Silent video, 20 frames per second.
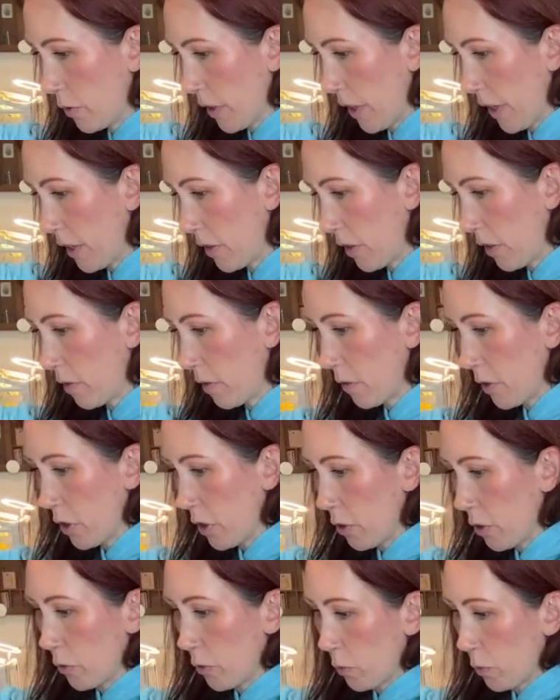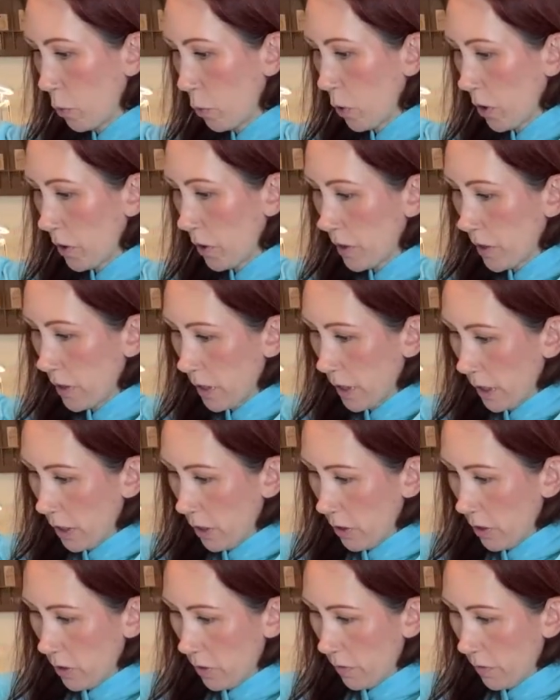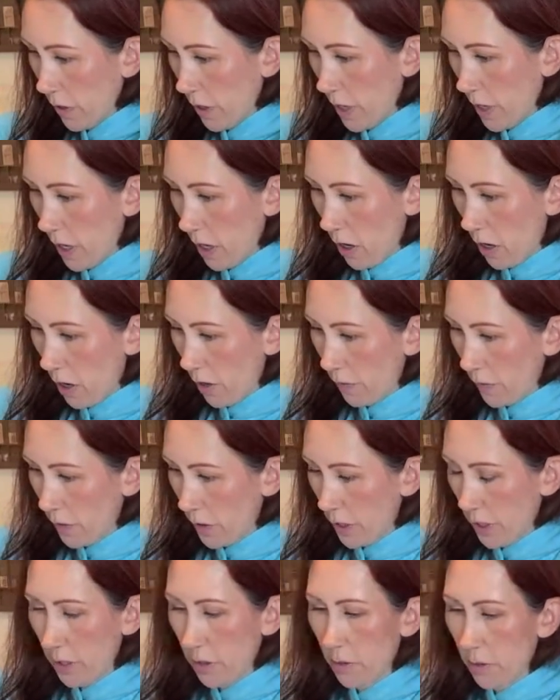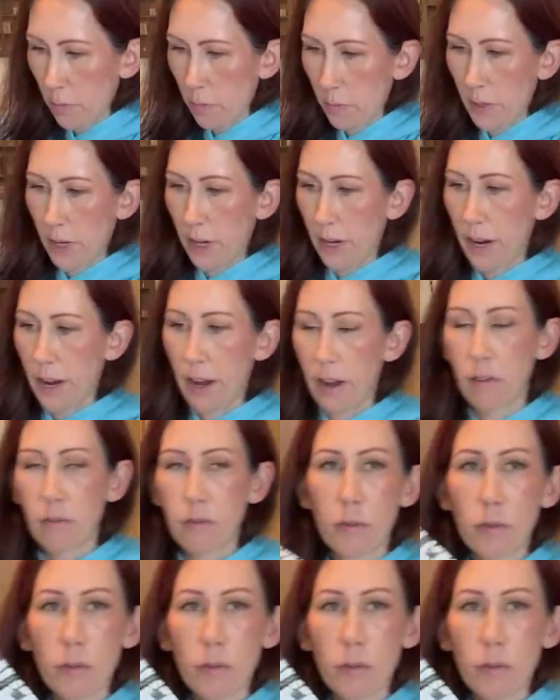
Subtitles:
I don't use word stickers very often, but I have